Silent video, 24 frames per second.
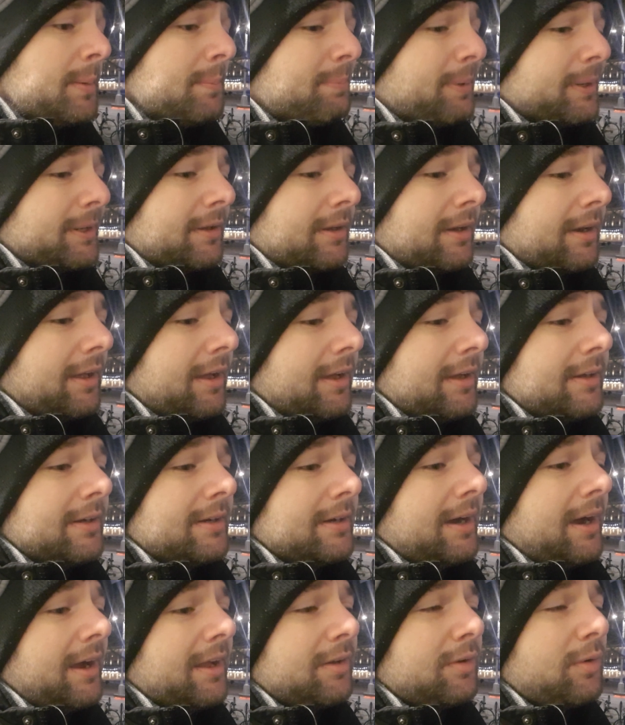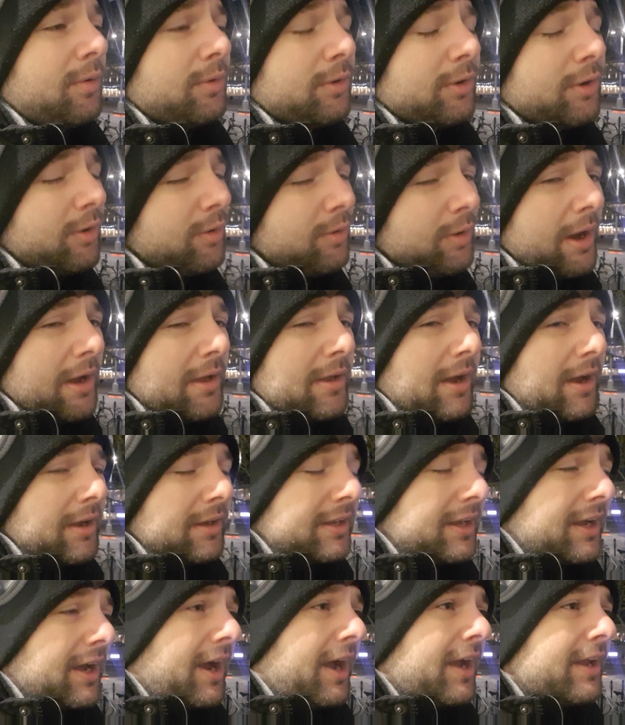But uh, I don't know. I, I
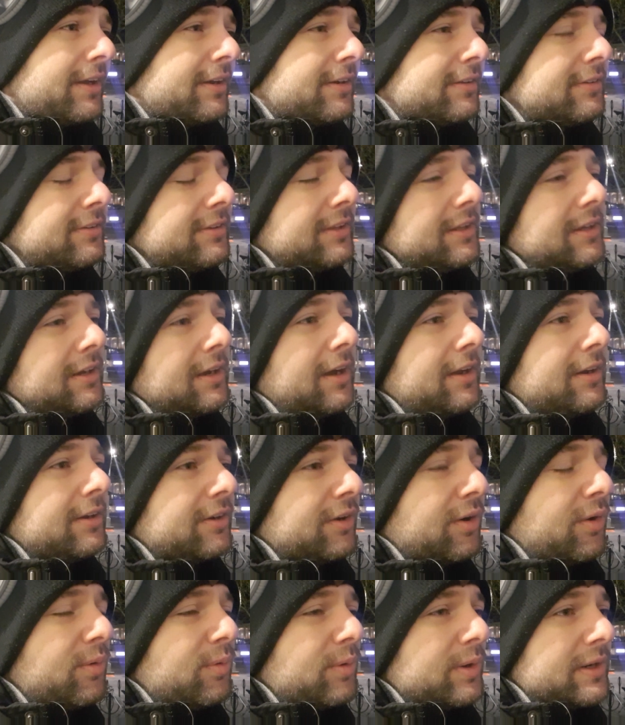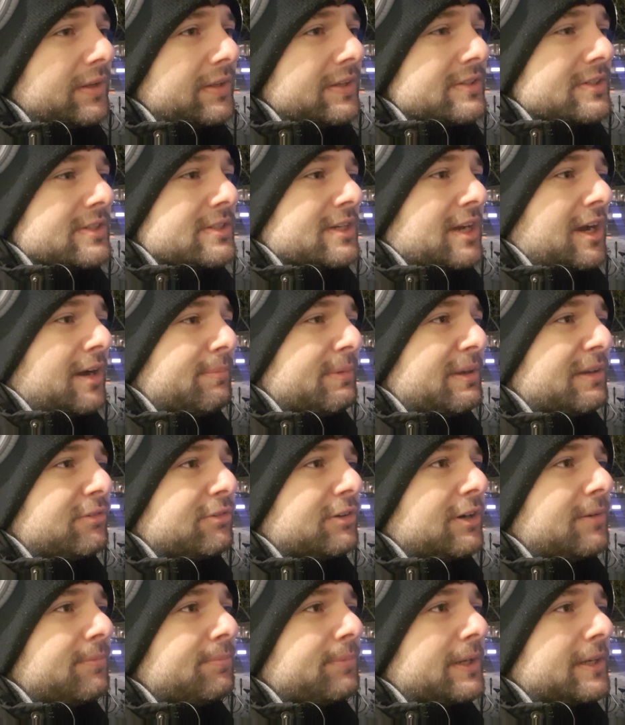kind of think I know where this is coming
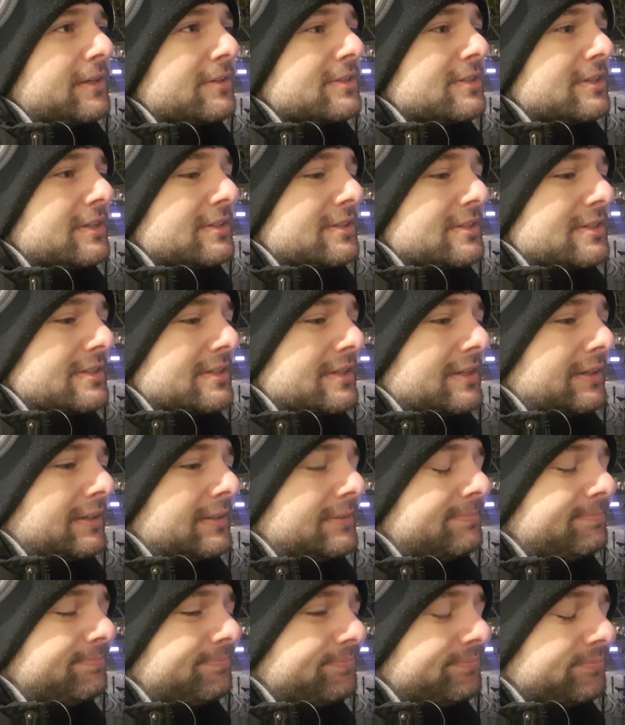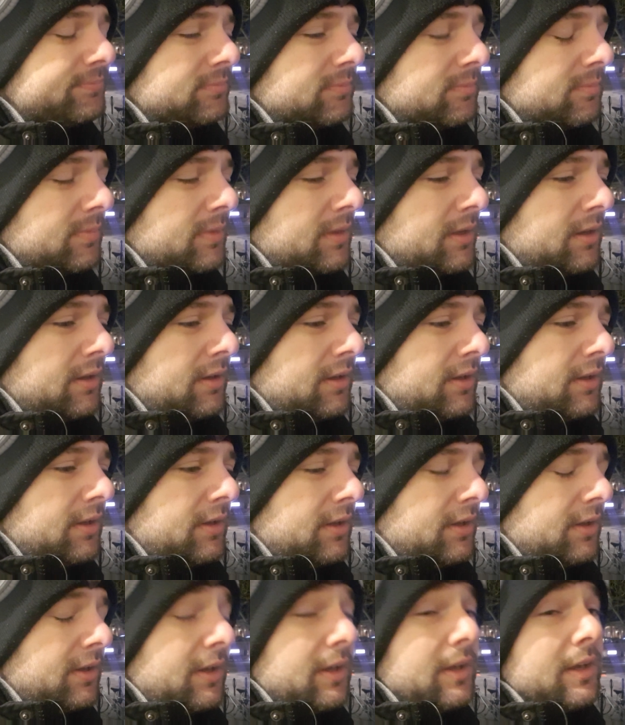from because it's. Uh,
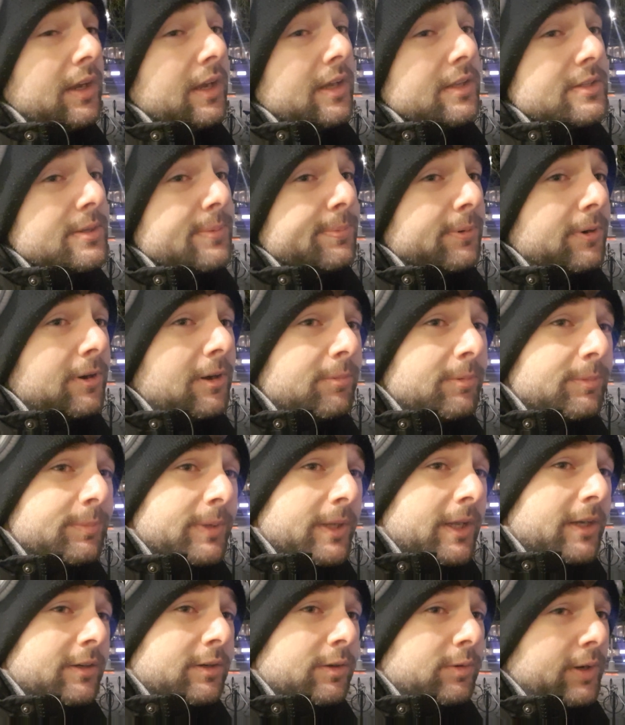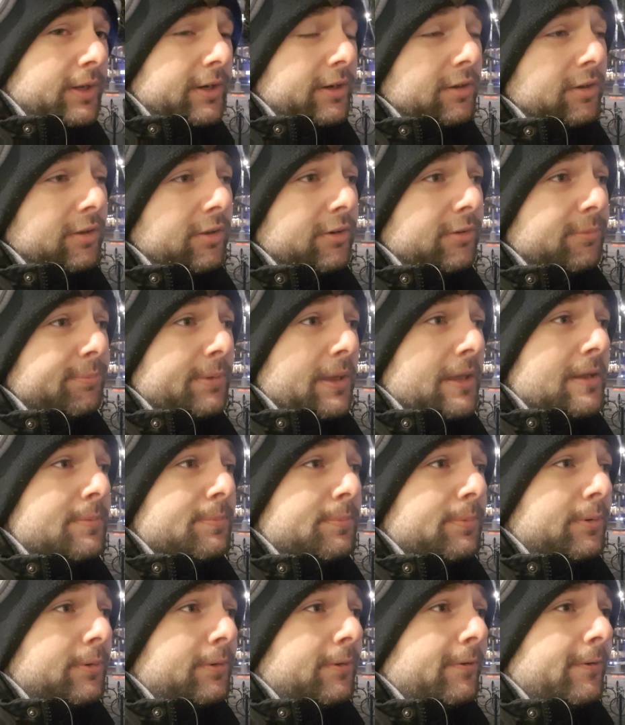it's a problem that quite a lot of
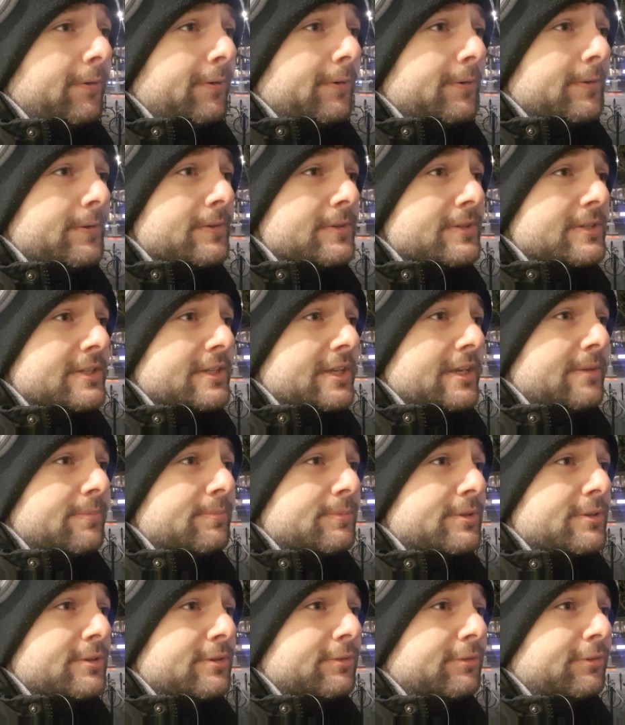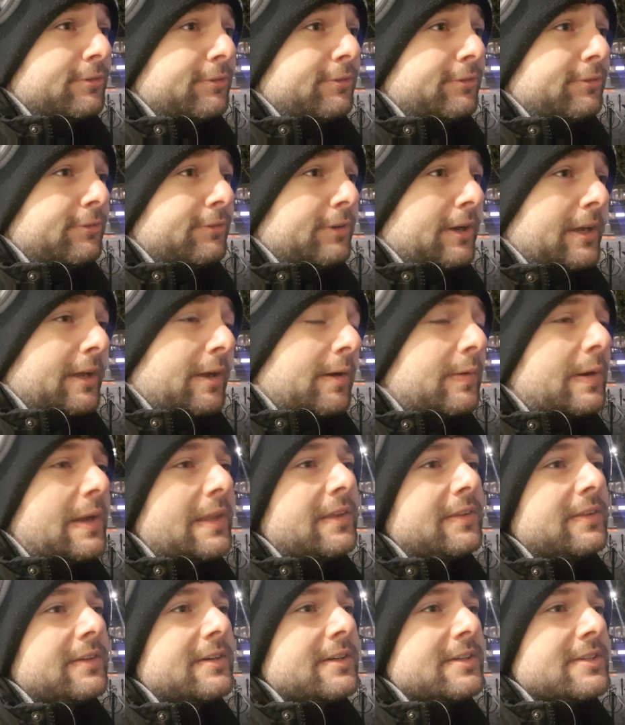people seem to. F- I,
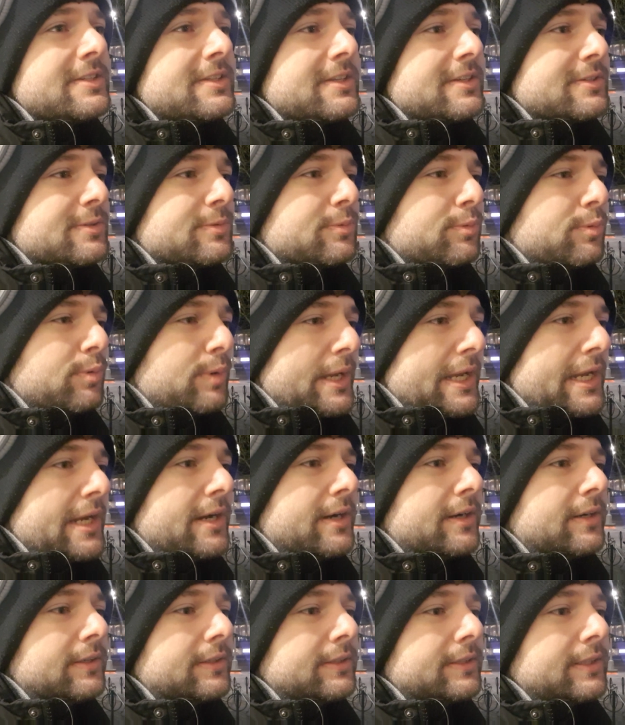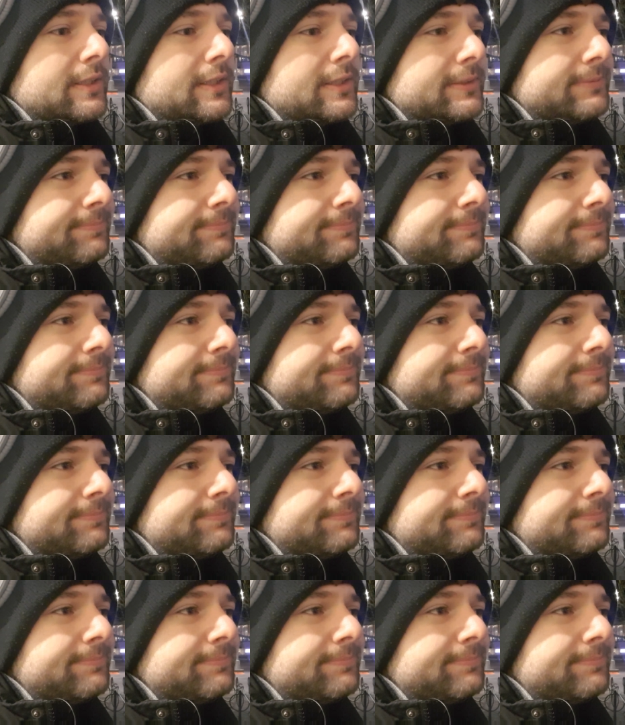rather, there is this weird.